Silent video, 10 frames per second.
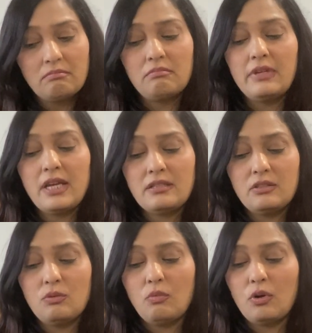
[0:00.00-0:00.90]

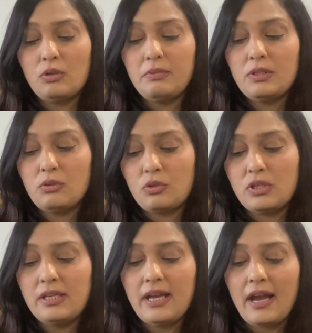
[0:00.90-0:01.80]
Yes, you want to be
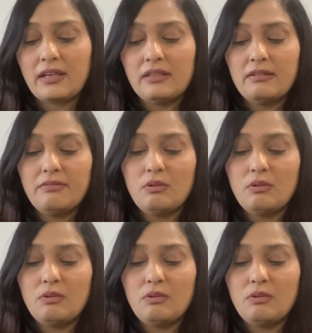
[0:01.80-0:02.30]
socially active,